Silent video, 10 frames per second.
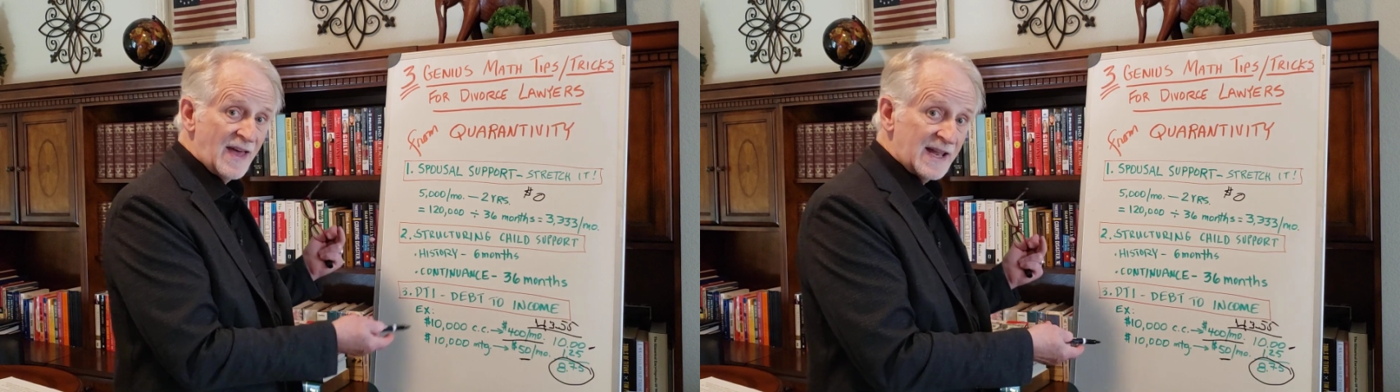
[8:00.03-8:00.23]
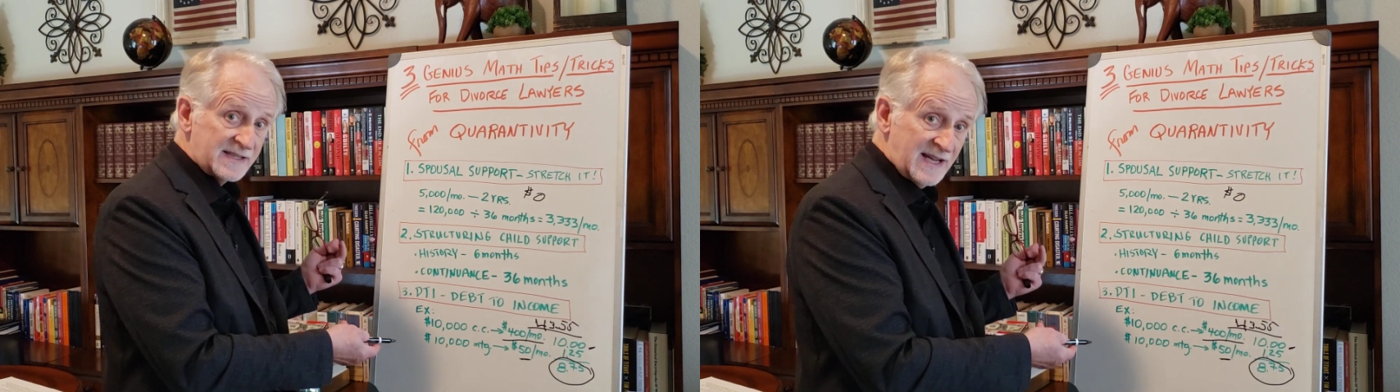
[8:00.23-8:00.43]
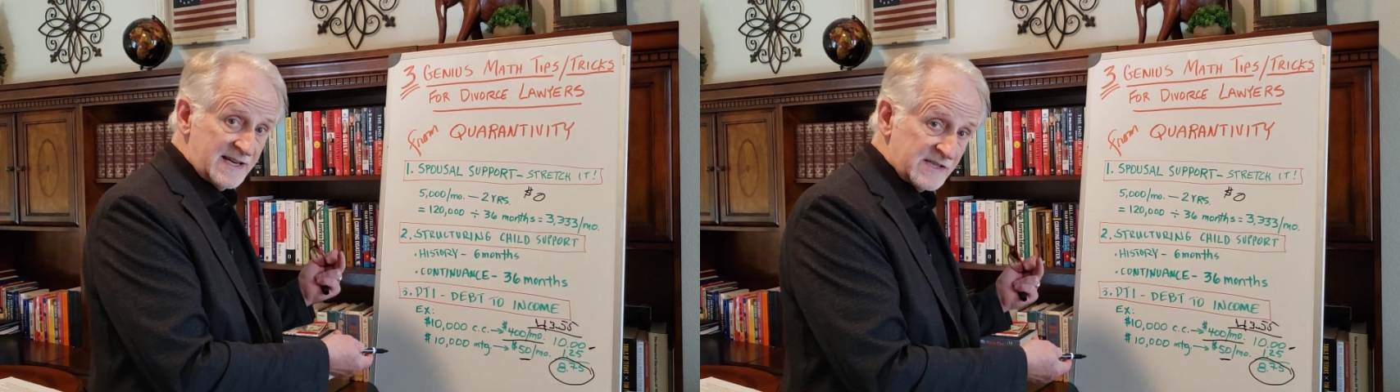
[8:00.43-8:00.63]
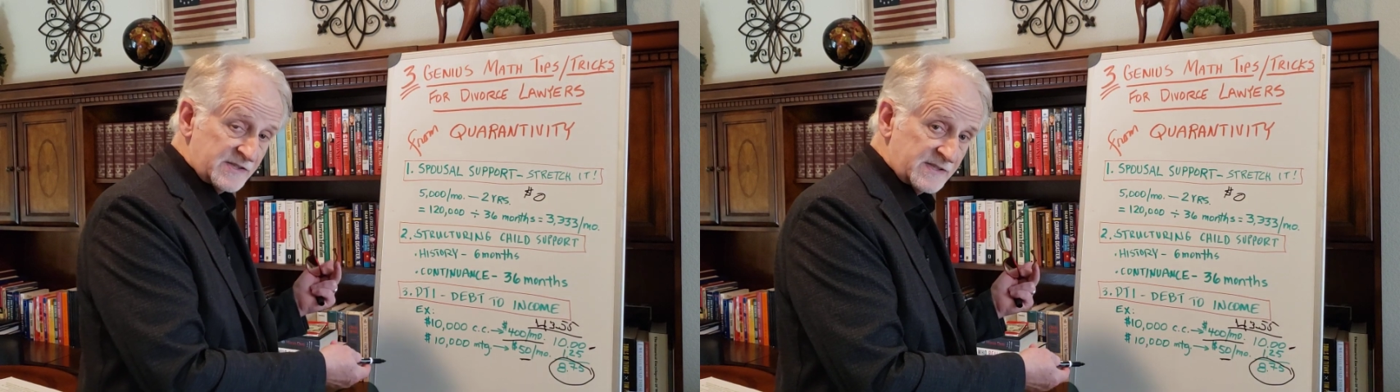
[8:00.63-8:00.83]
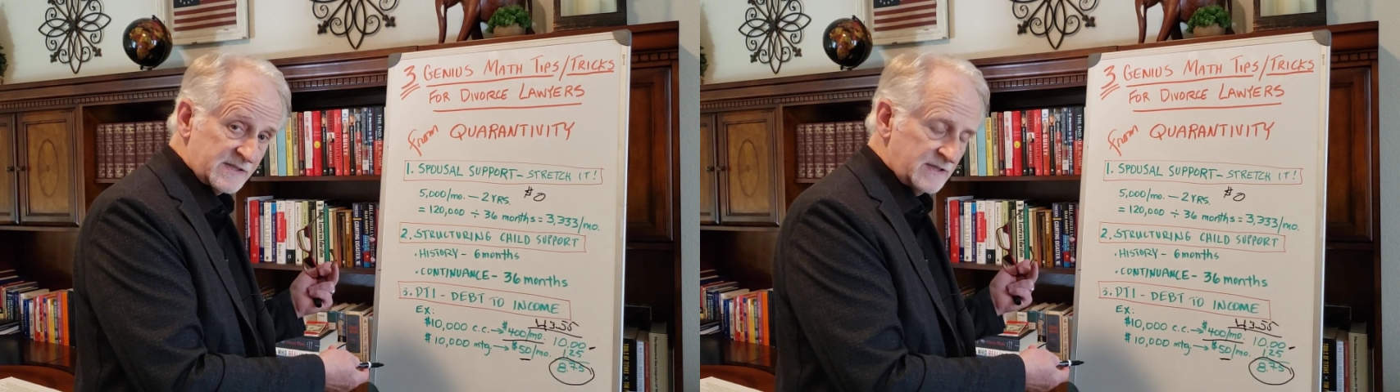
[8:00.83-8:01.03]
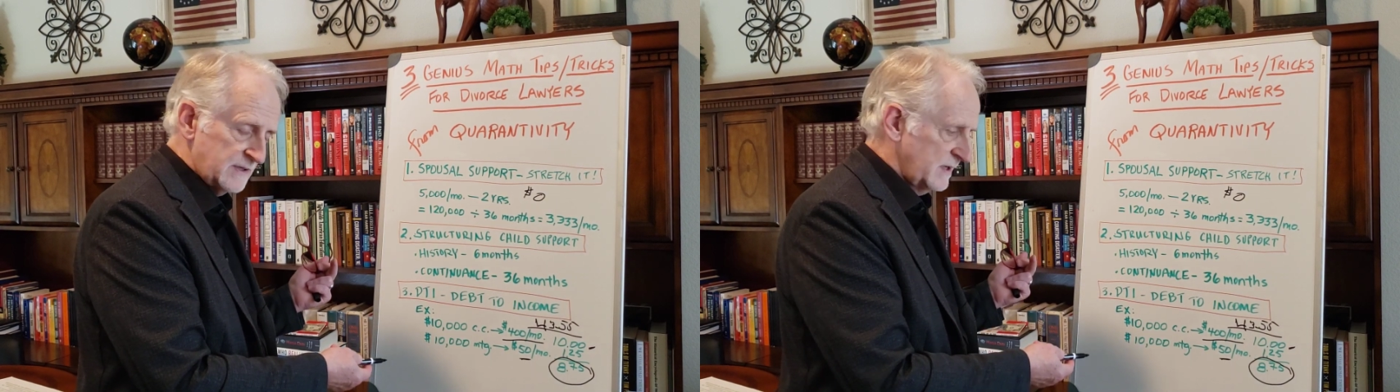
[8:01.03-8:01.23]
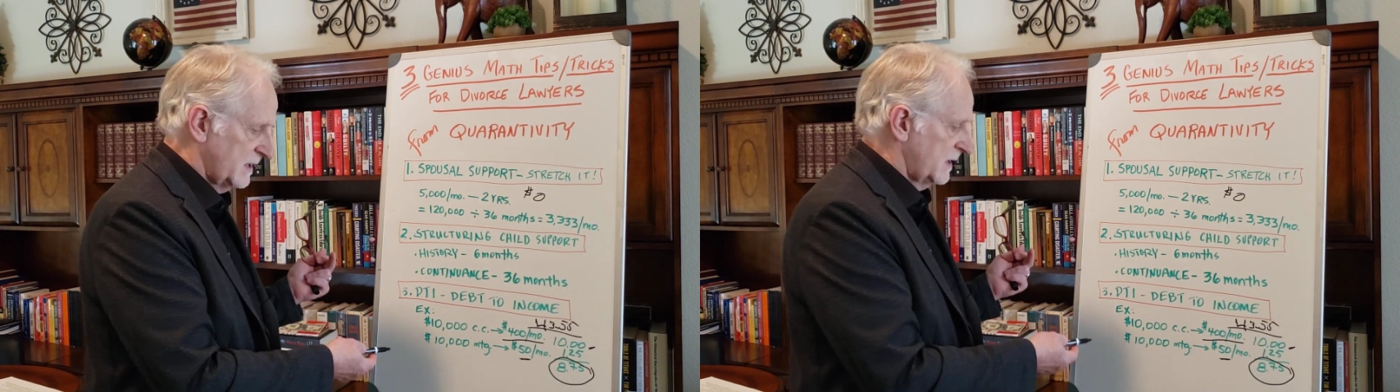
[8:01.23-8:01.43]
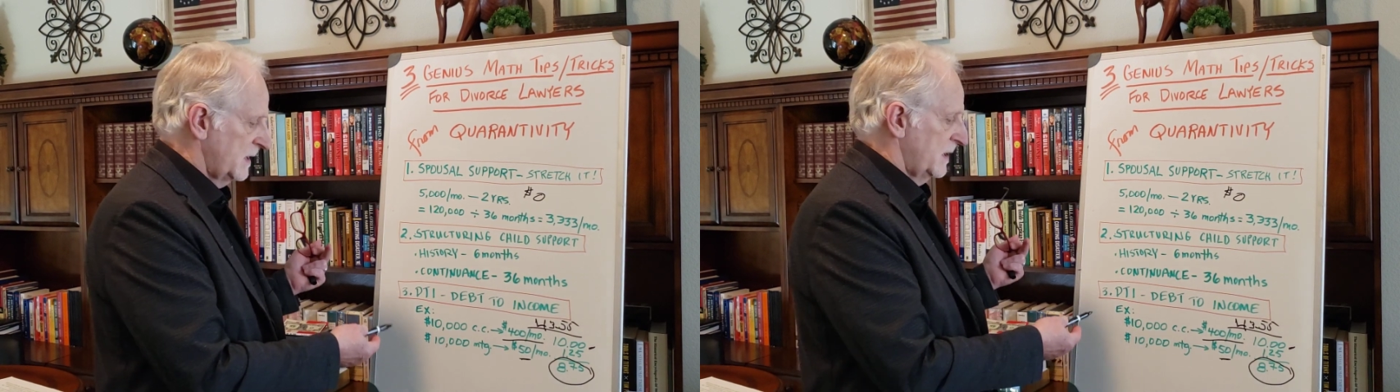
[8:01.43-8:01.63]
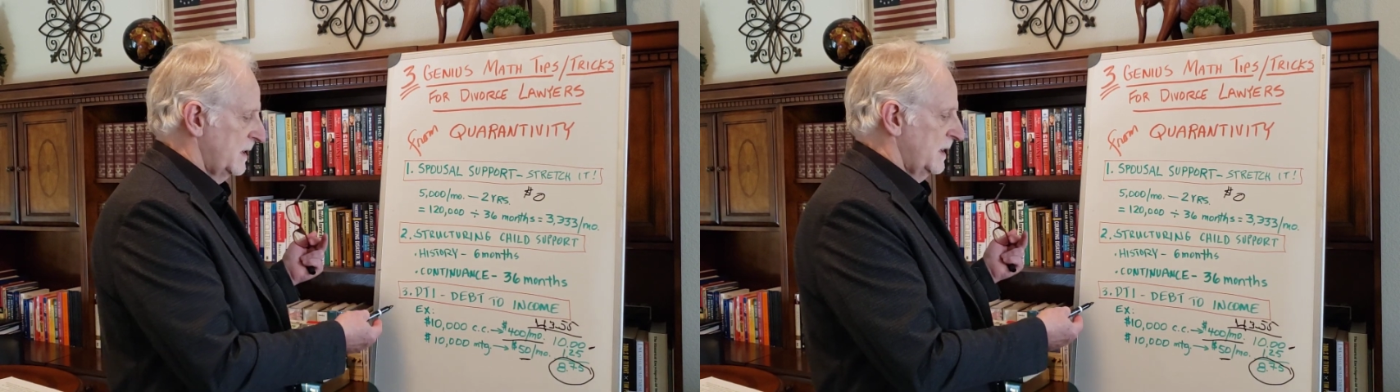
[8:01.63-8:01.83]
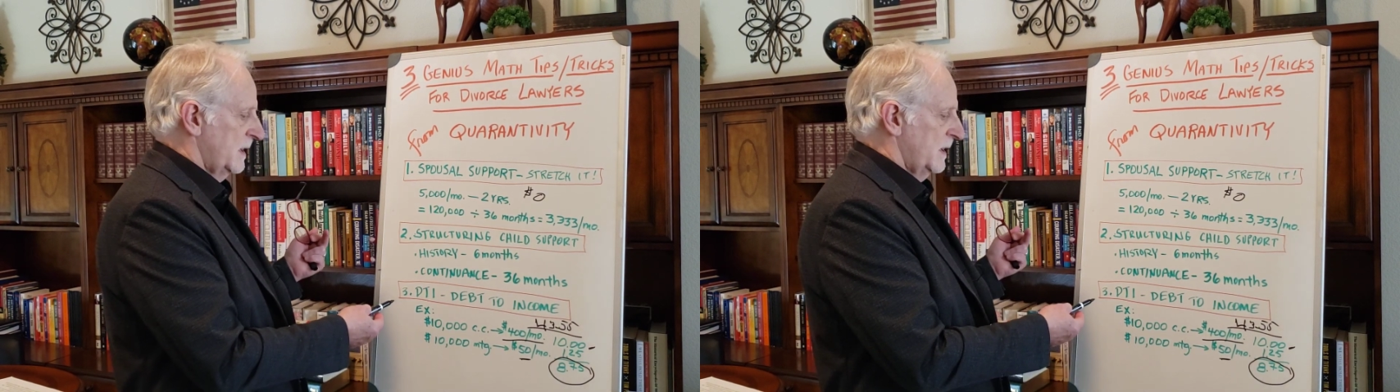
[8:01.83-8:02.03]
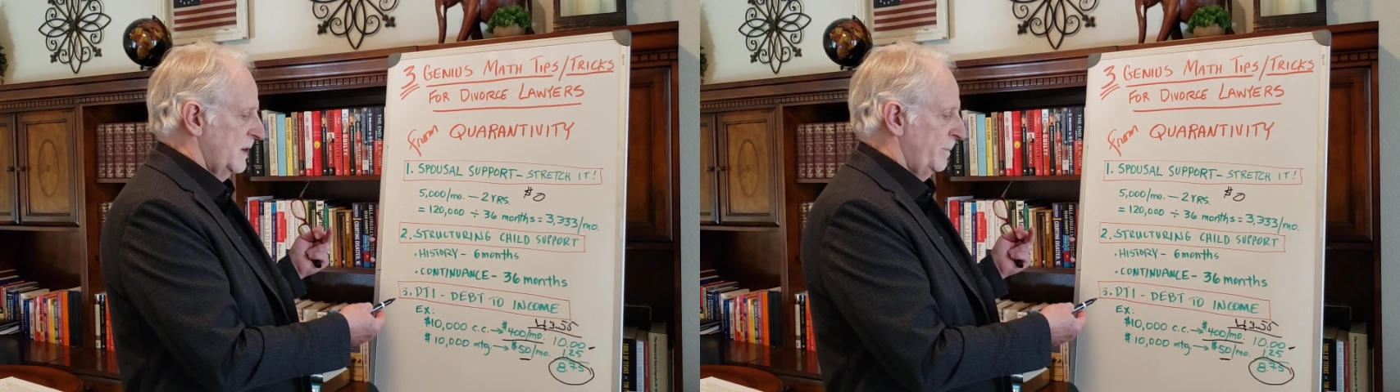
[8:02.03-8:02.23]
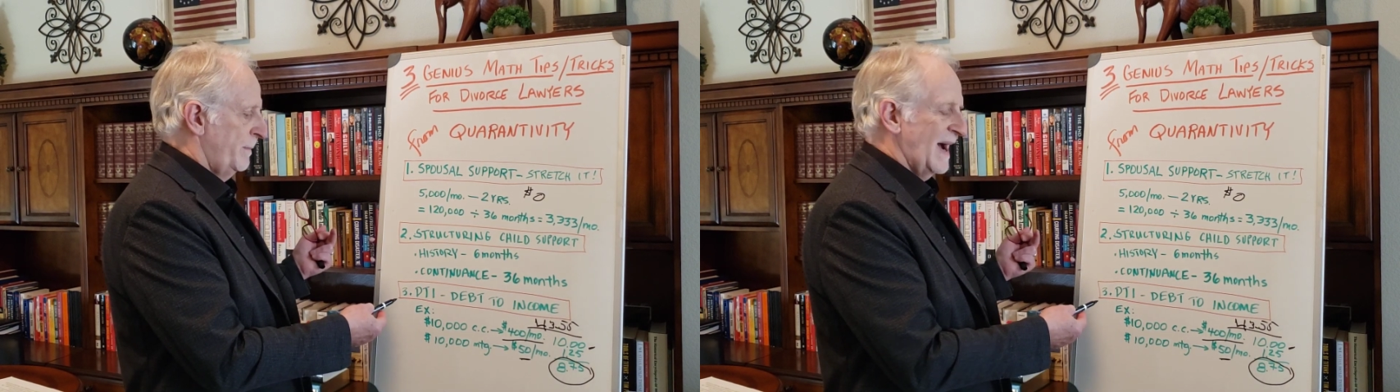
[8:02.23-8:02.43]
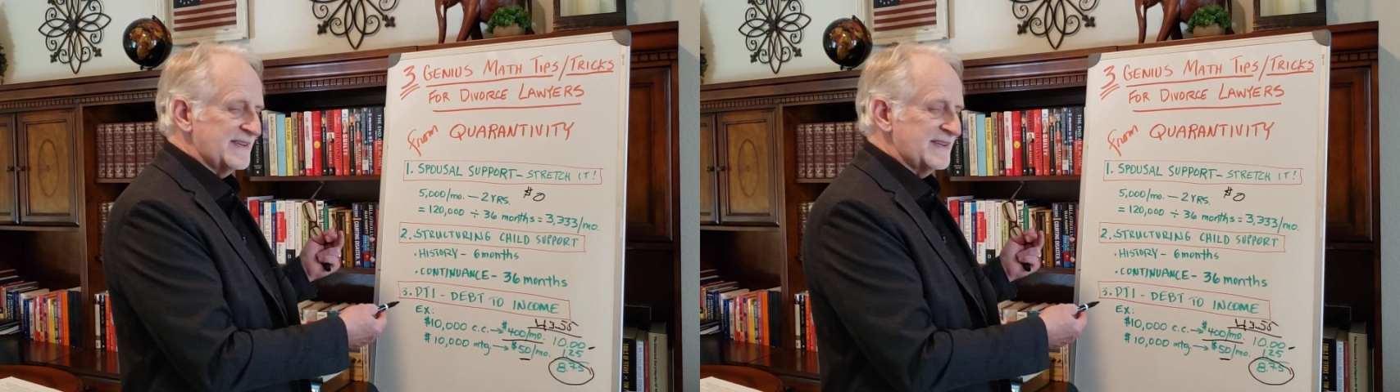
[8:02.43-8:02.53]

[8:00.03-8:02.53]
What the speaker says: that case by